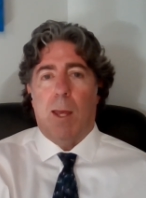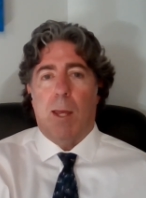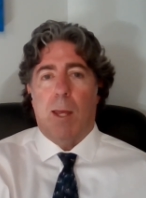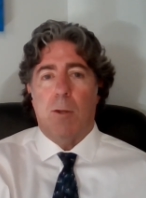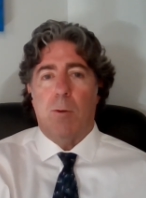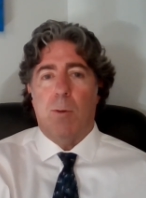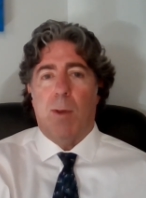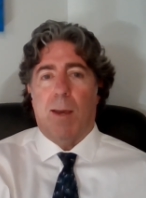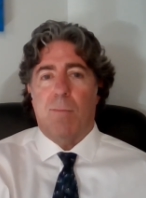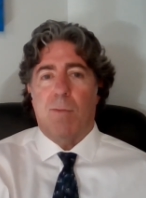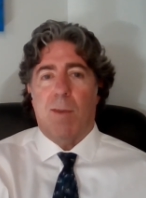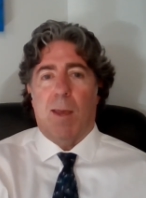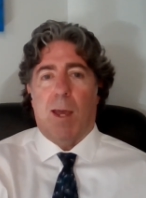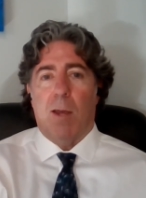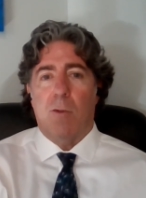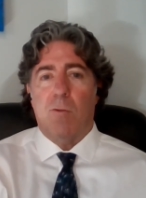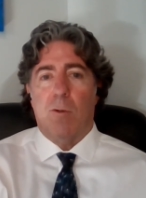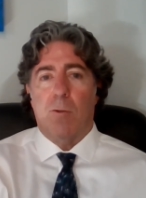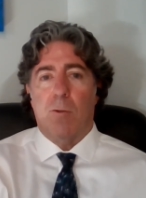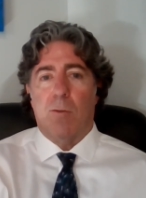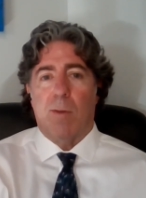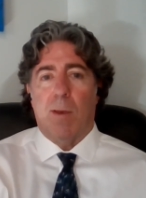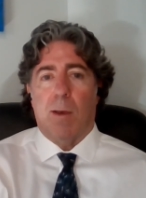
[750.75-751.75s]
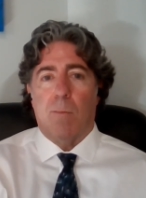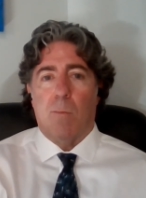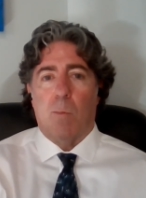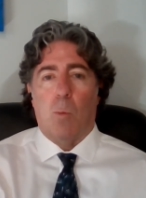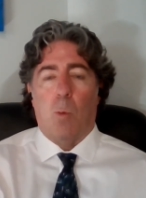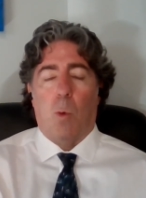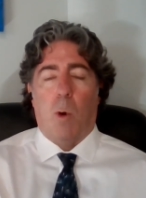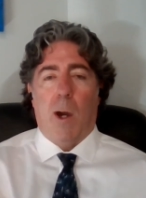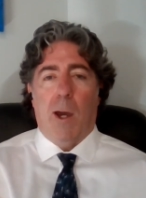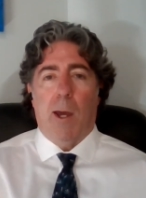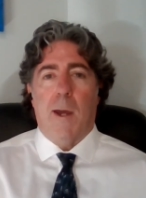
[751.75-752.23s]
And you have to ask yourself,
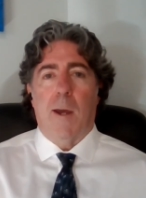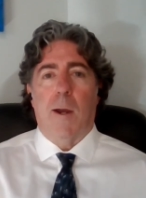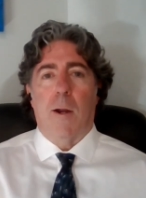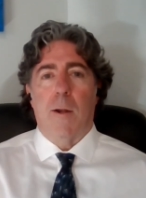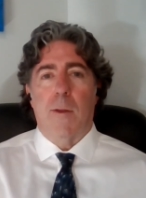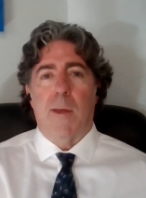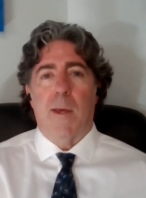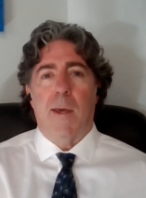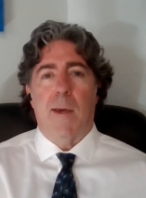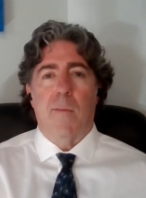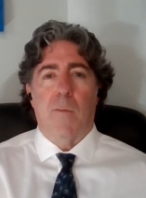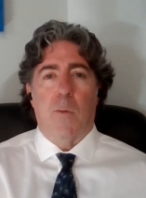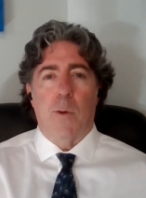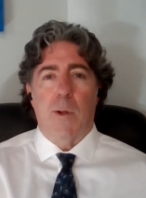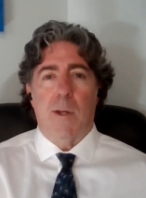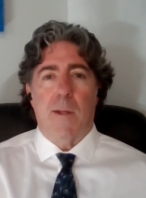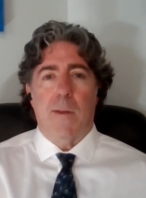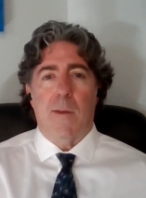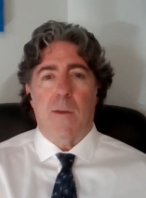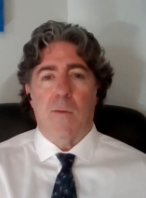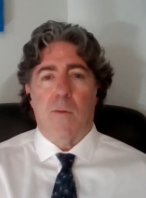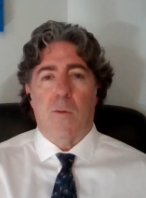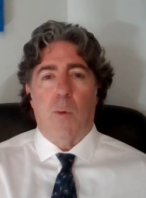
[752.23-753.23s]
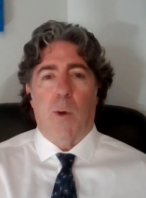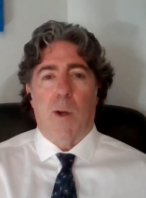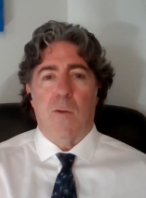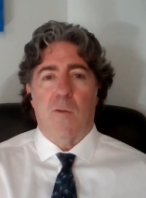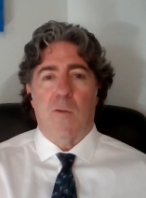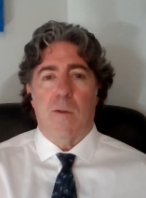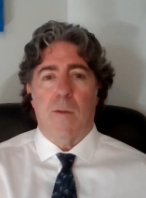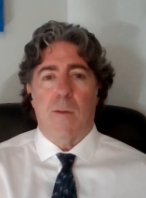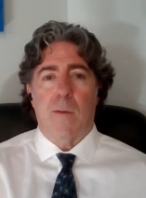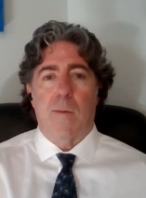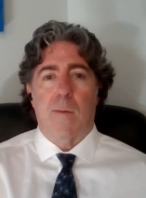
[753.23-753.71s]
why are they avoiding these
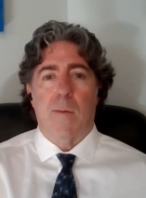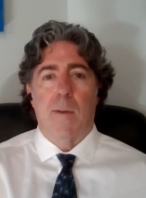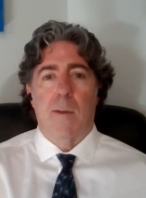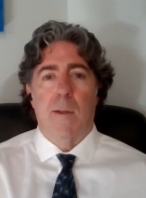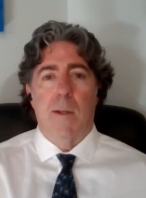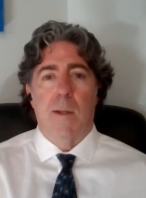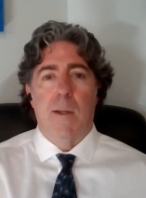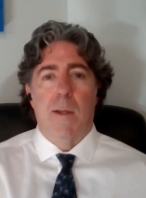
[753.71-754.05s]
questions?